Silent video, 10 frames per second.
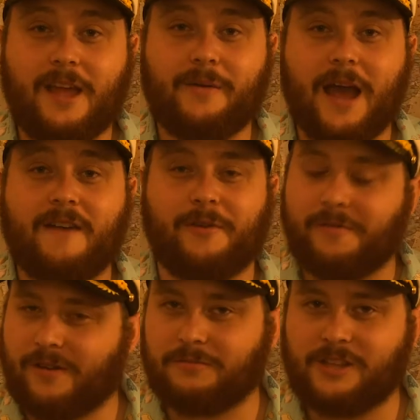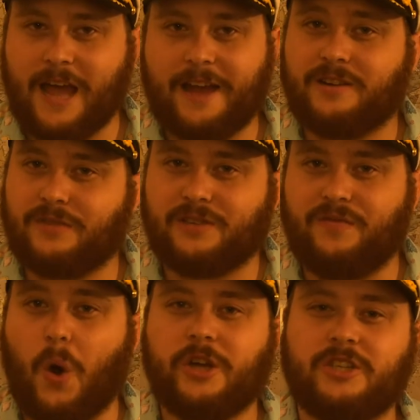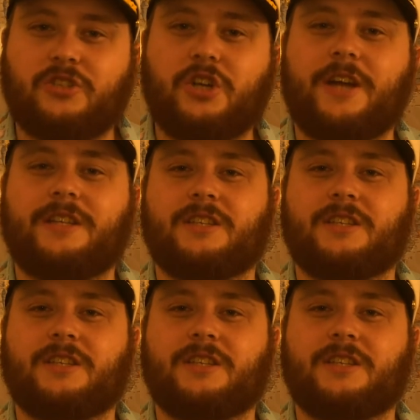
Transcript: There we have it. We've come to the end of this voyage, this journey,